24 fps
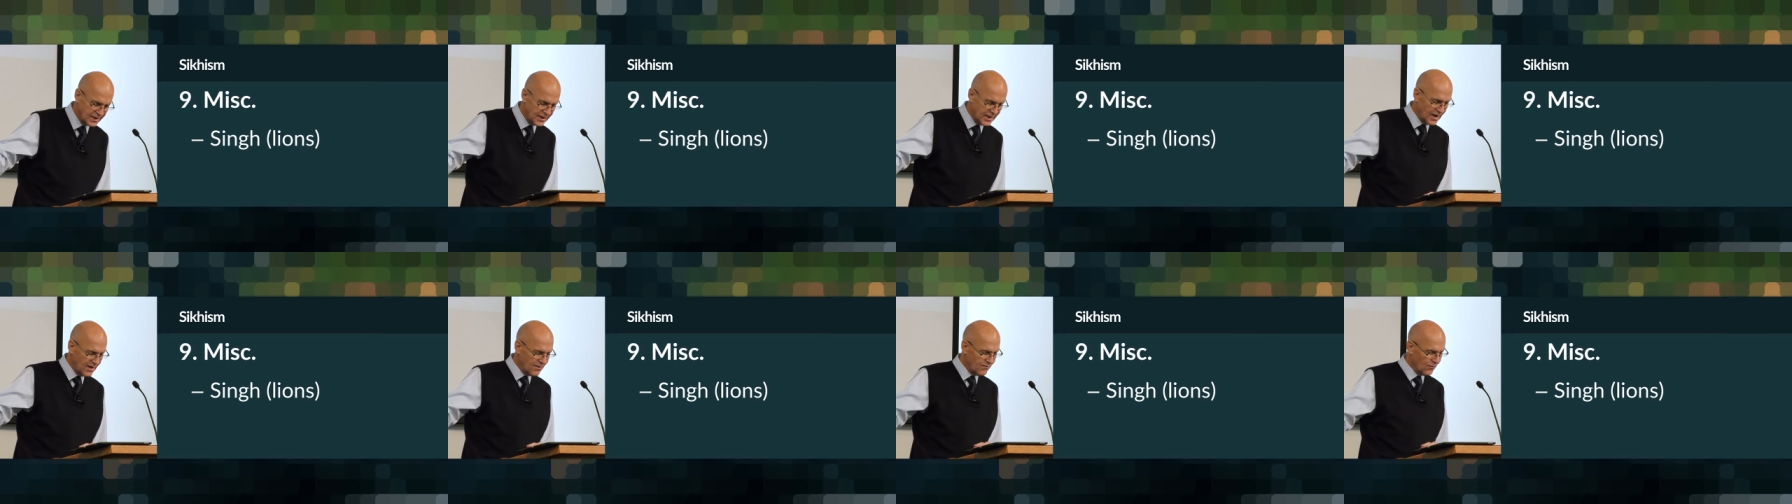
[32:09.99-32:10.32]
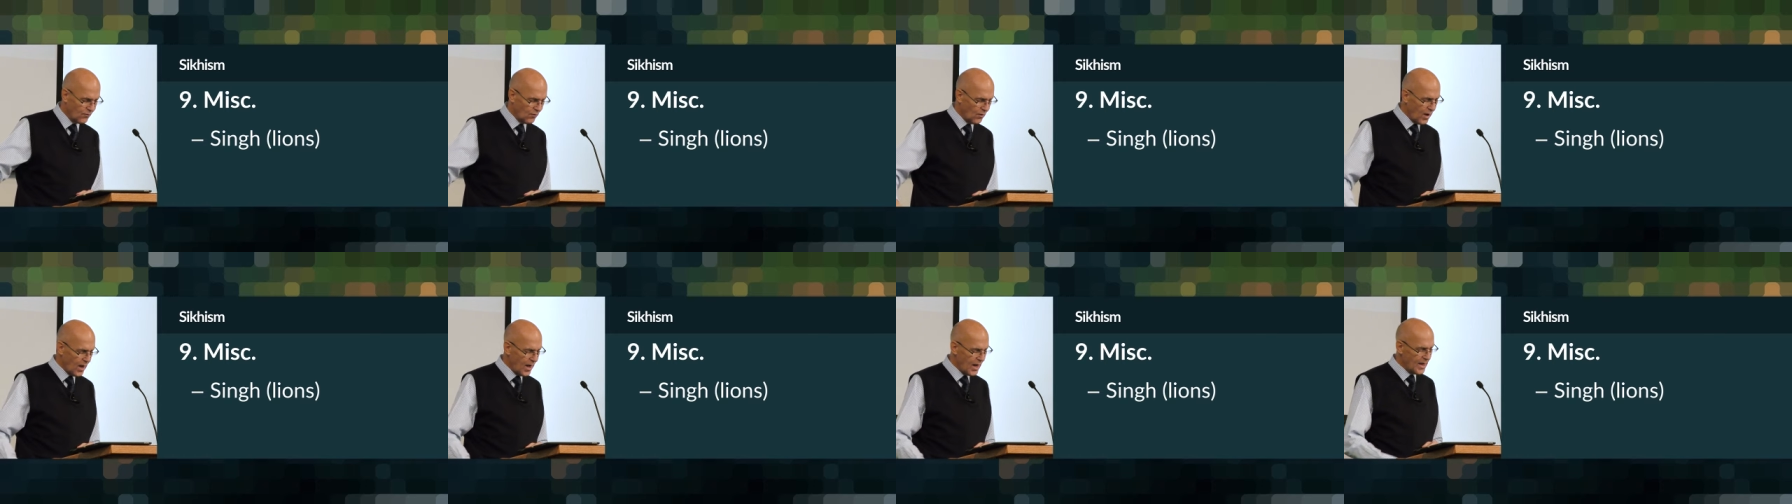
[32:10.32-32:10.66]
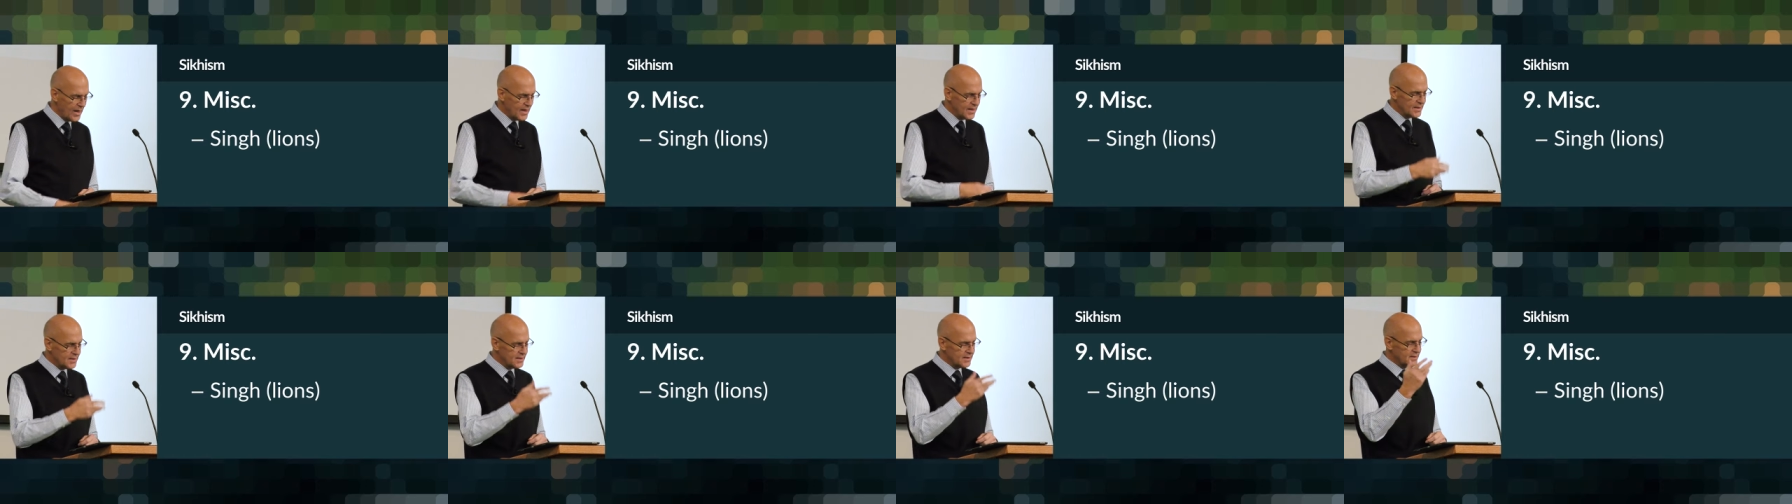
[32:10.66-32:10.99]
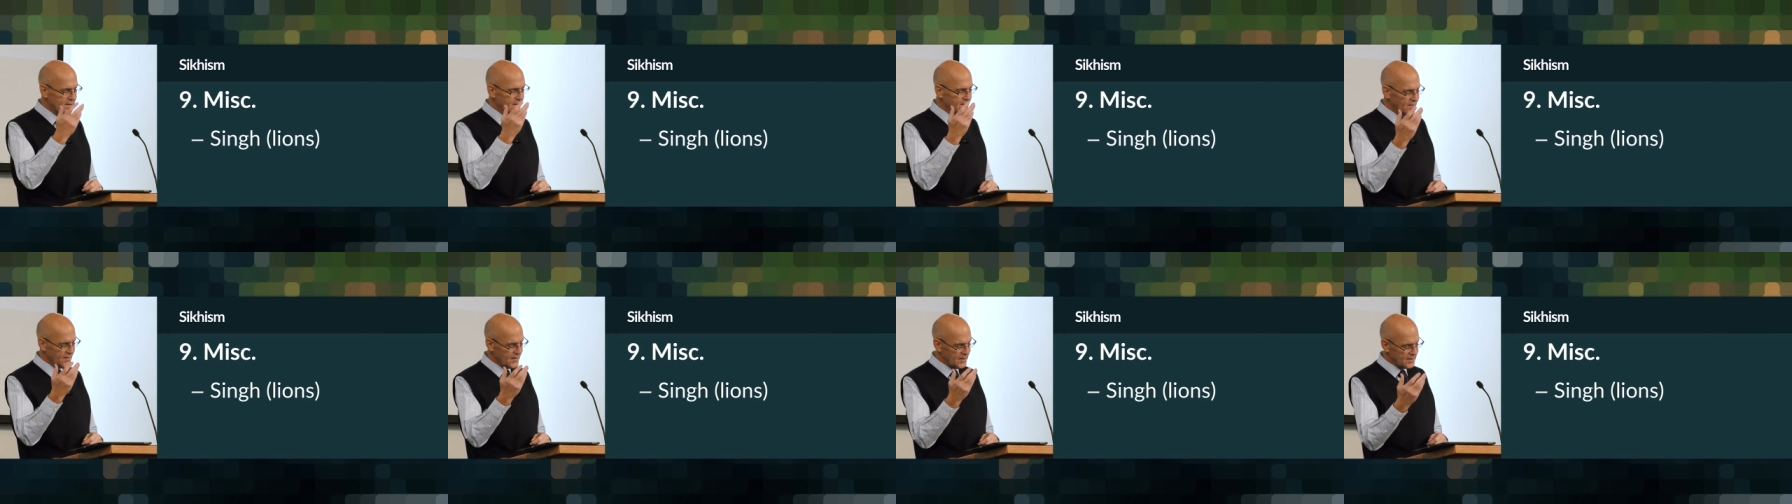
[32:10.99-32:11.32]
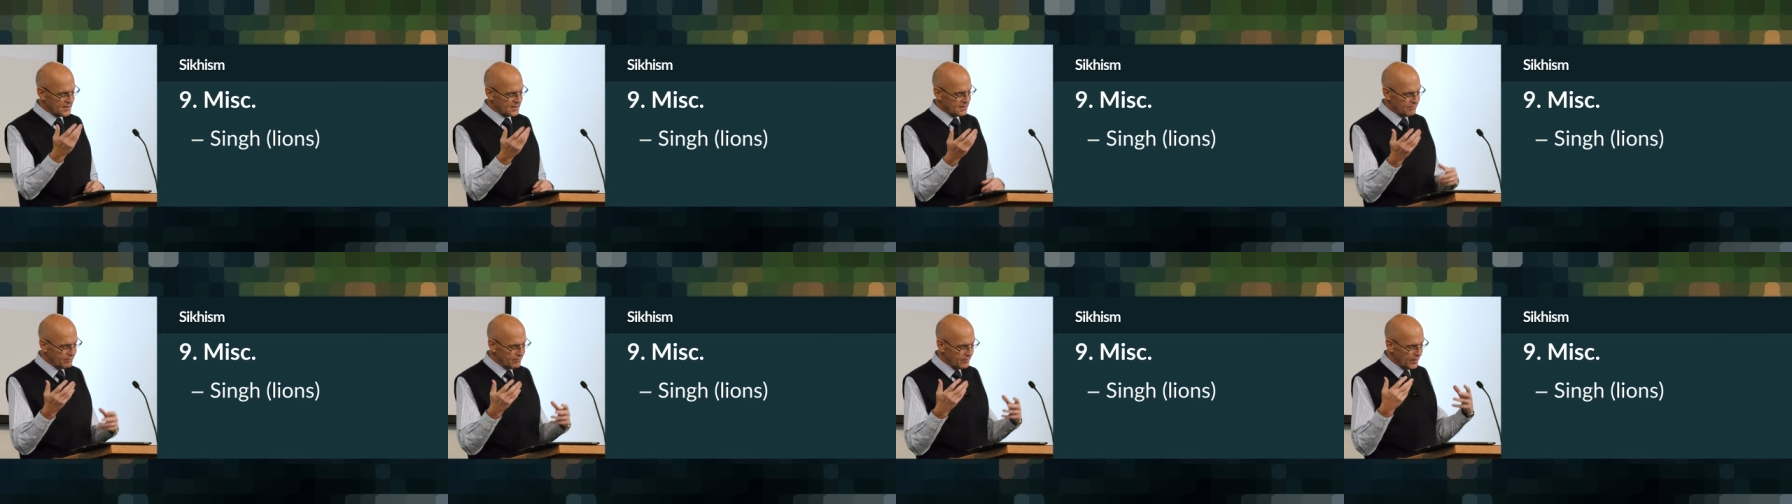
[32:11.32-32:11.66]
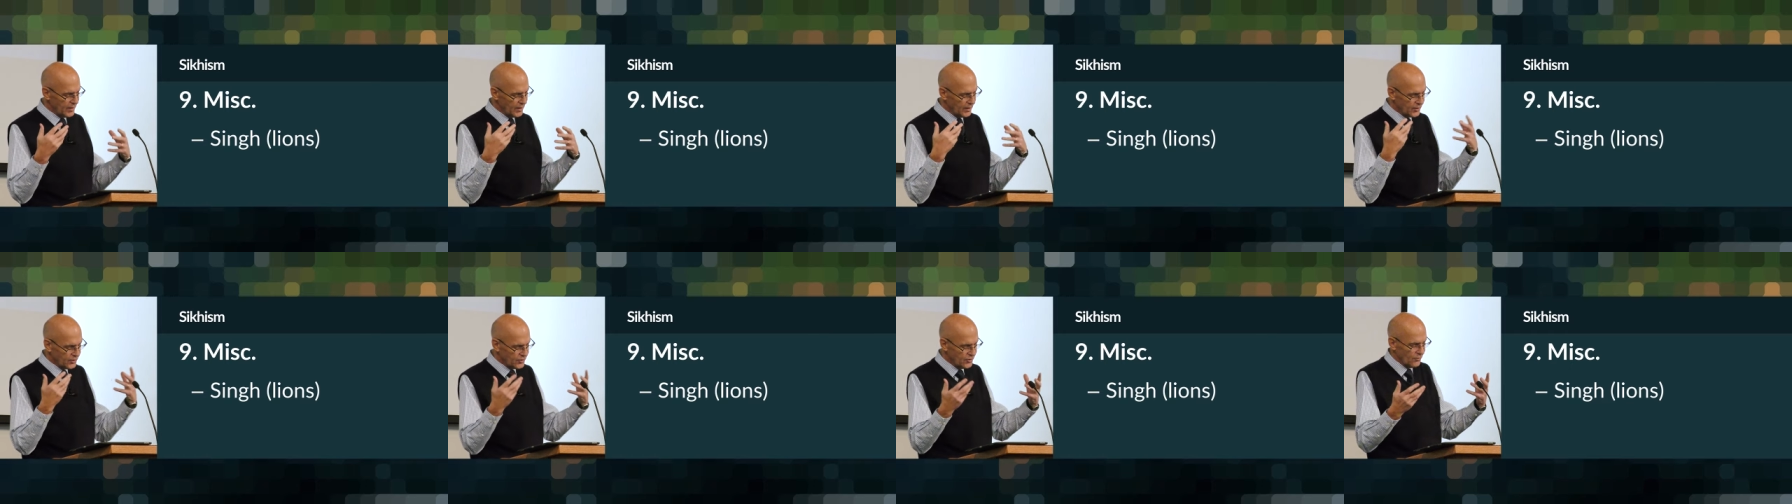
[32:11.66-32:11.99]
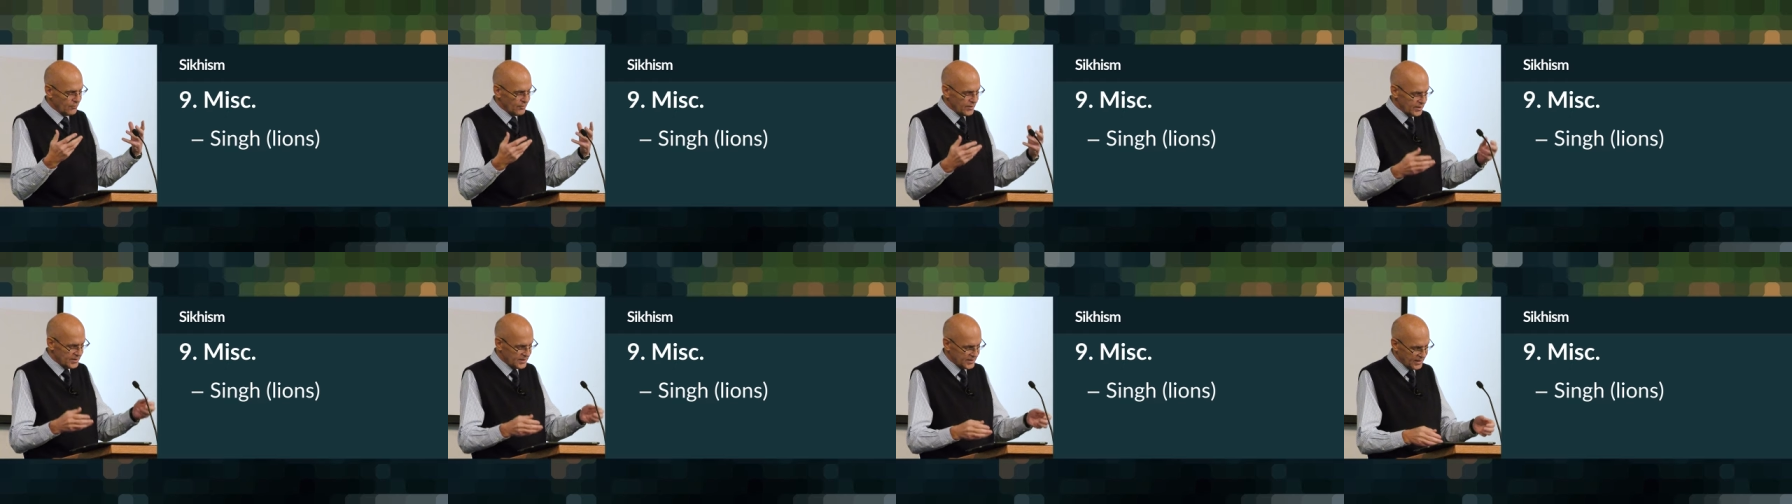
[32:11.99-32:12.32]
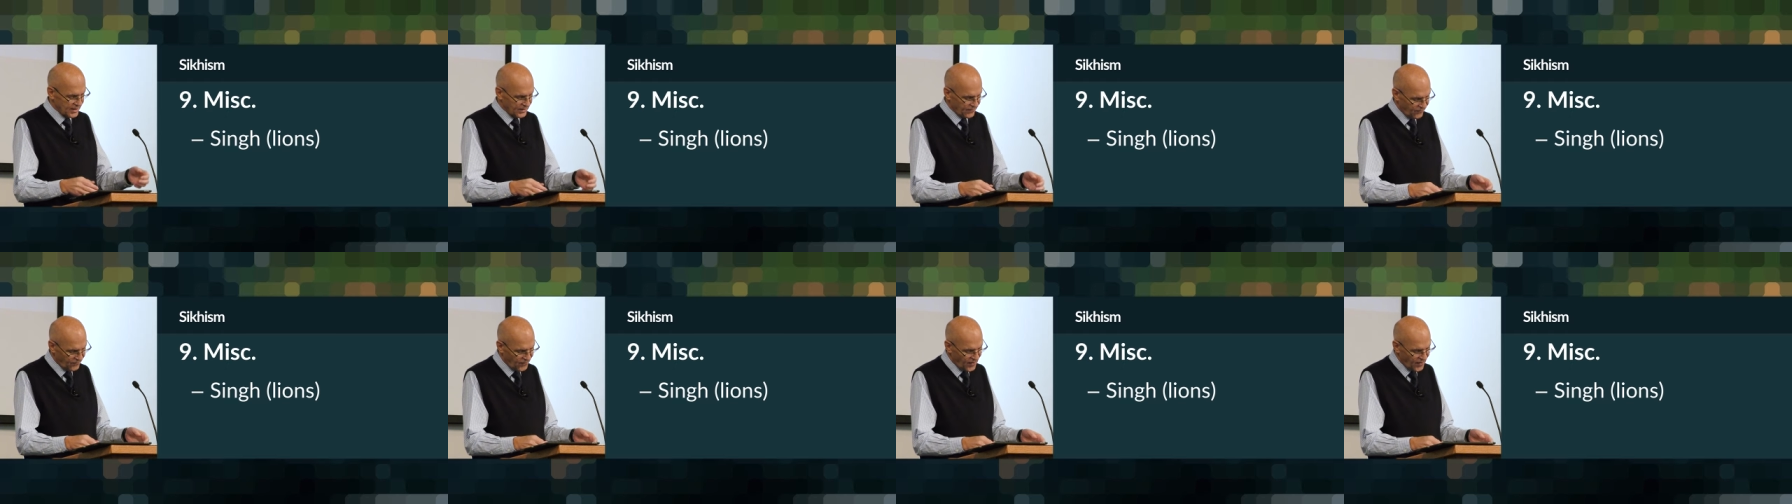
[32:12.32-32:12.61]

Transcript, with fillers: gave rise to this militaristic